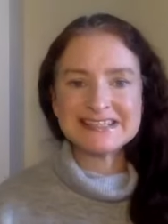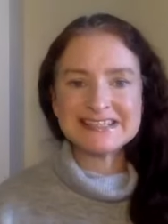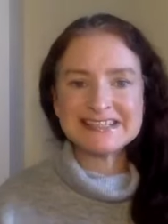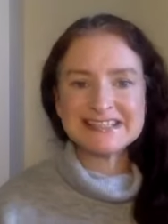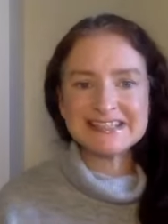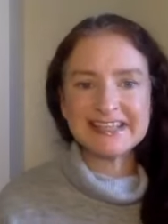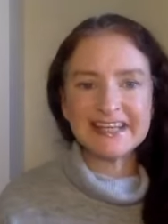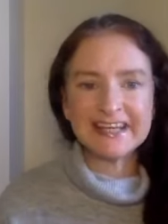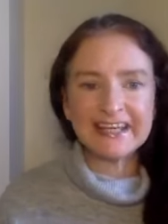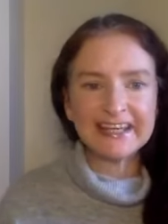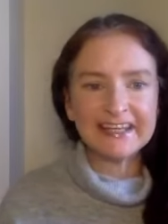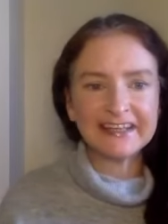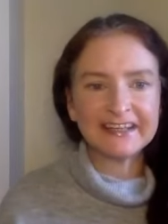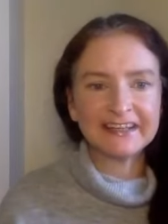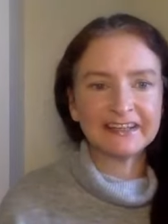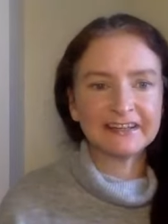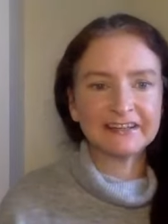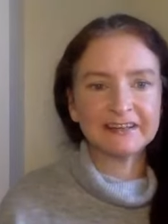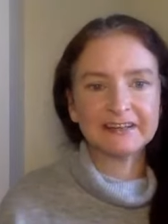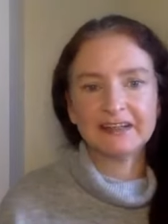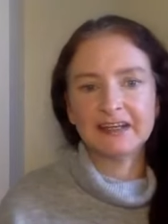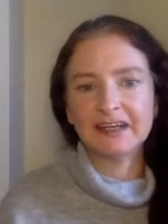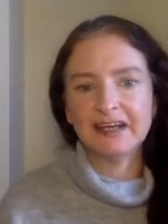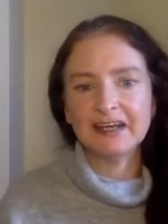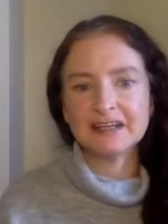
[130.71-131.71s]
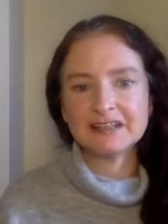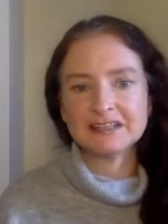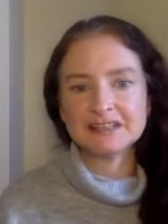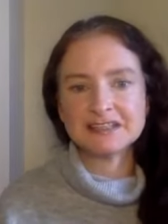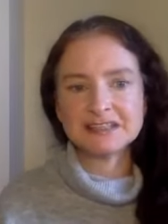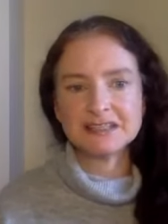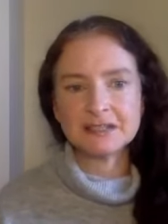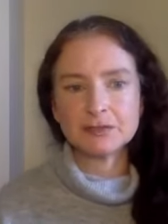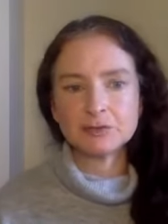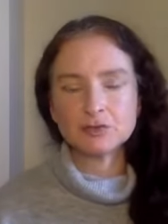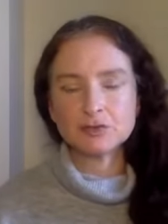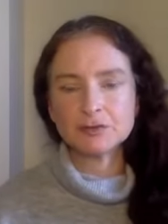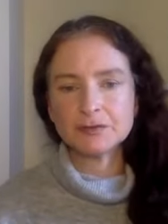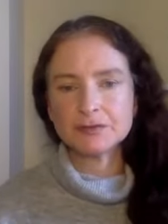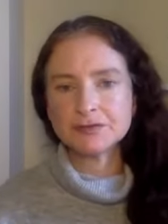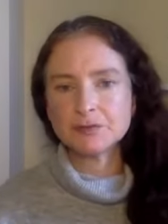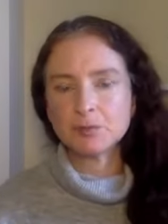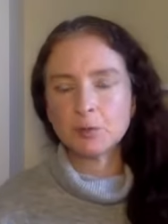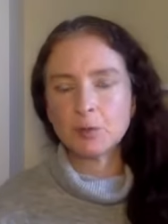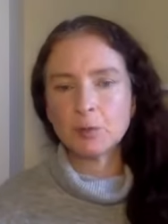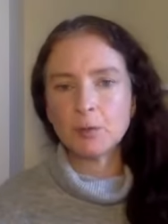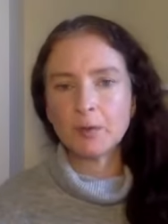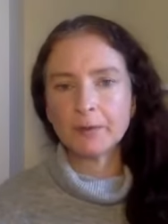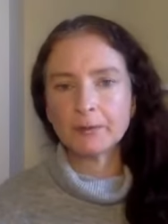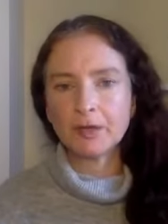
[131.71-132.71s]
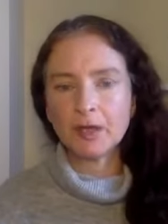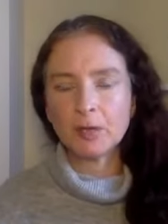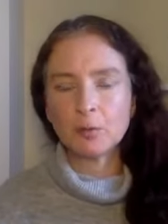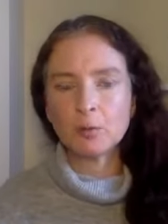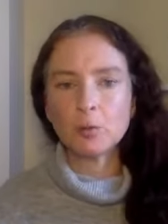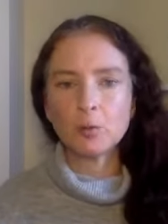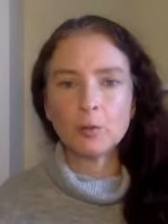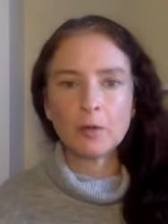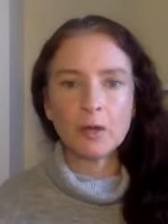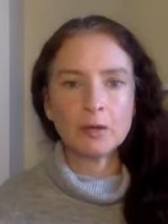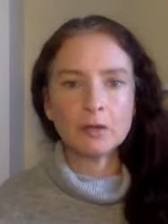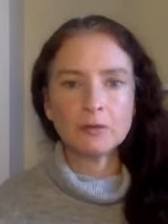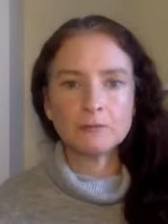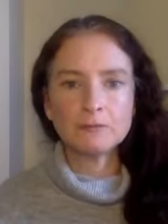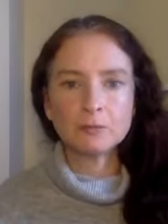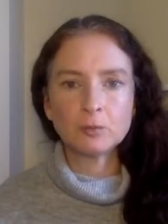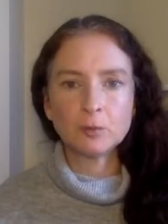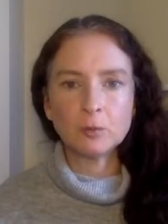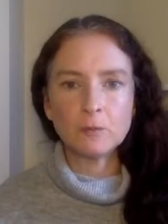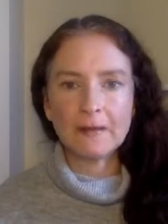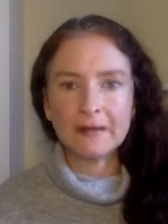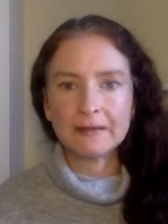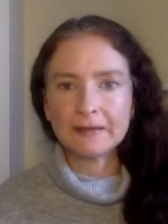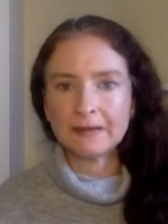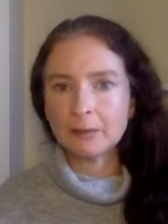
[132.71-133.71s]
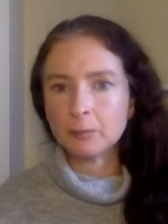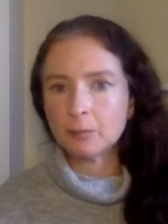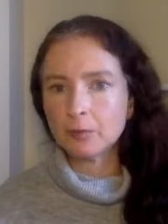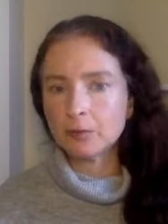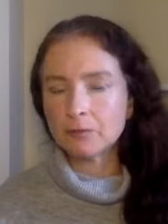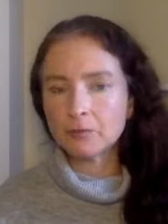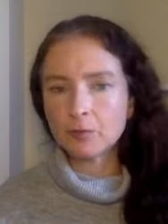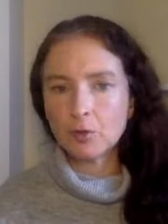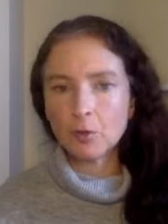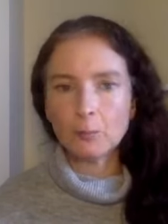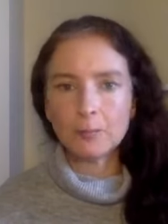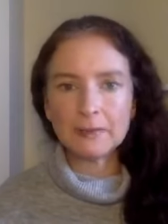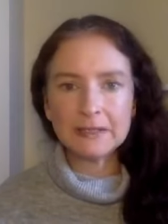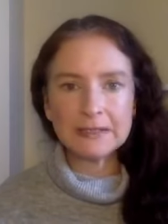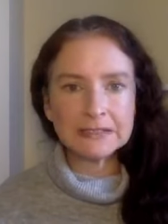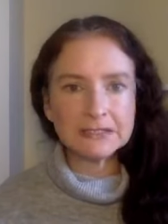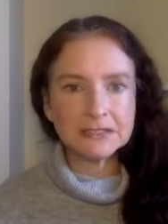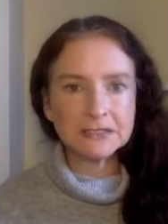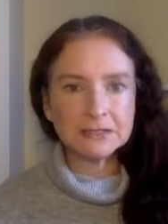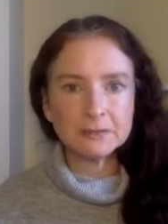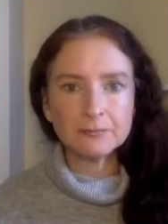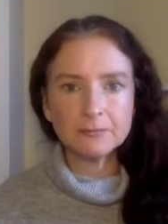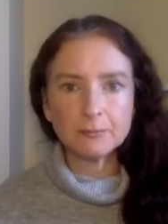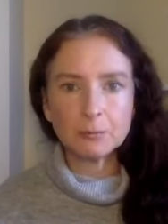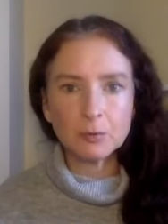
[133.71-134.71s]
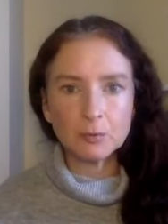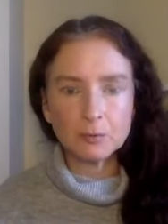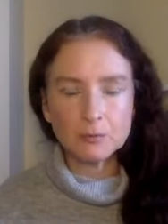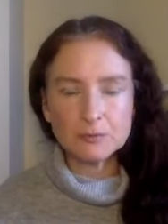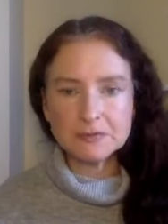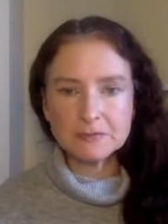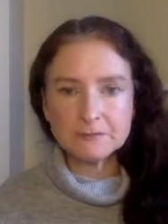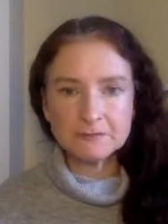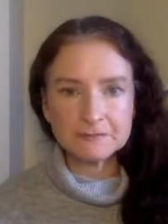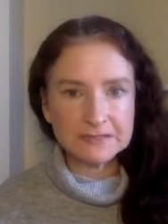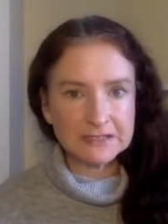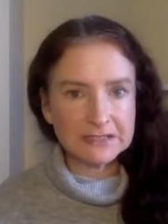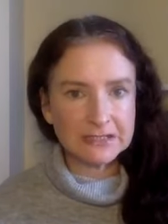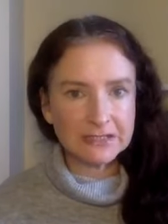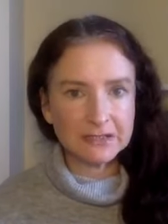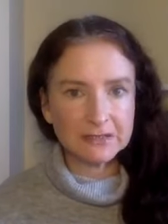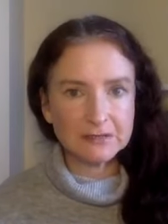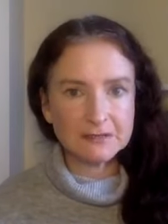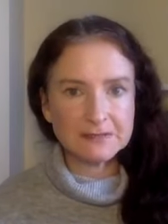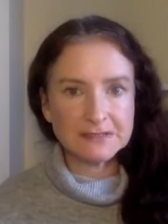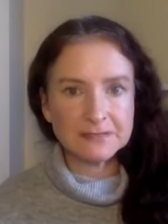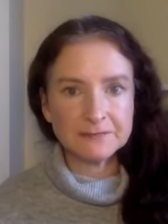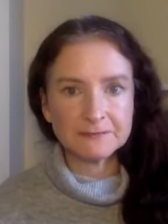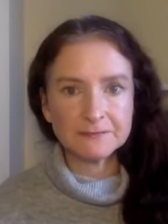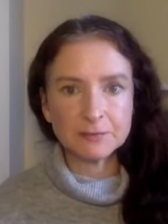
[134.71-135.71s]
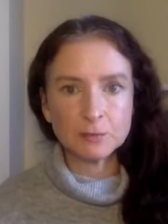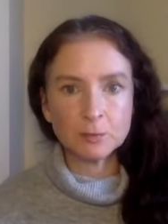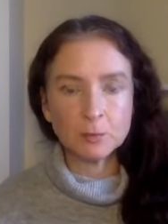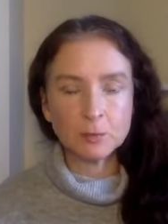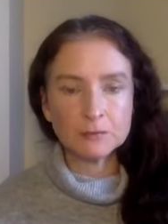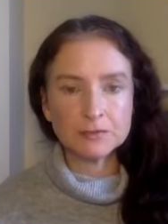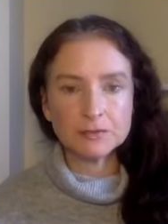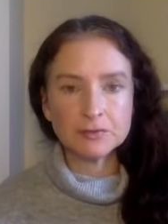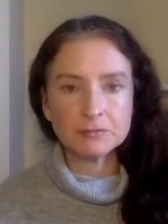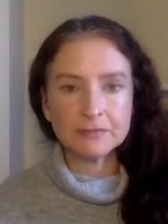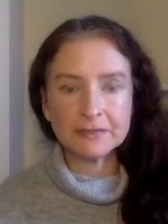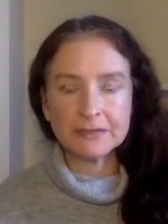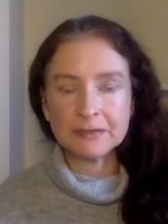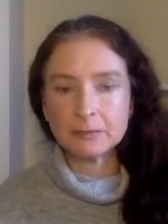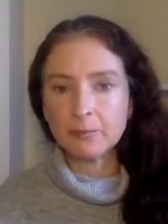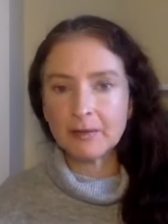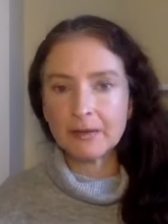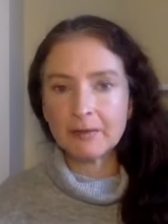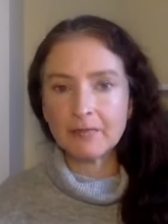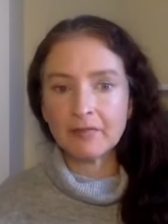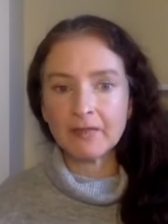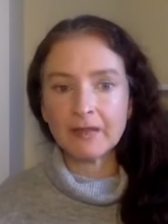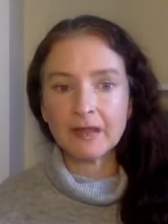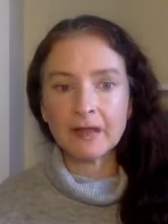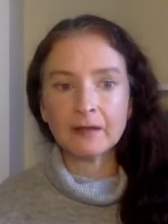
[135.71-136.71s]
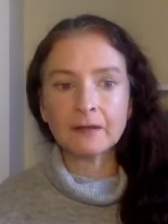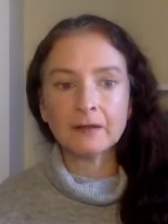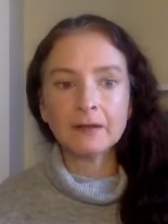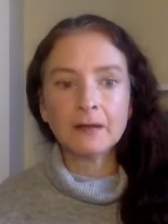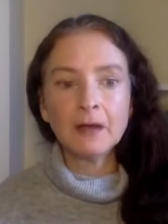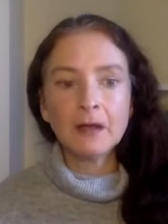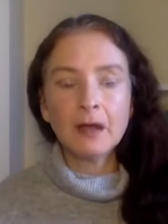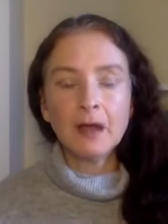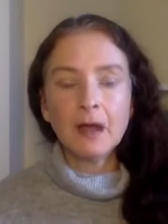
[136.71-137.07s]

zinc, etc., so I won't go over all that now, but I've got plenty of blogs and videos if you want to read about that.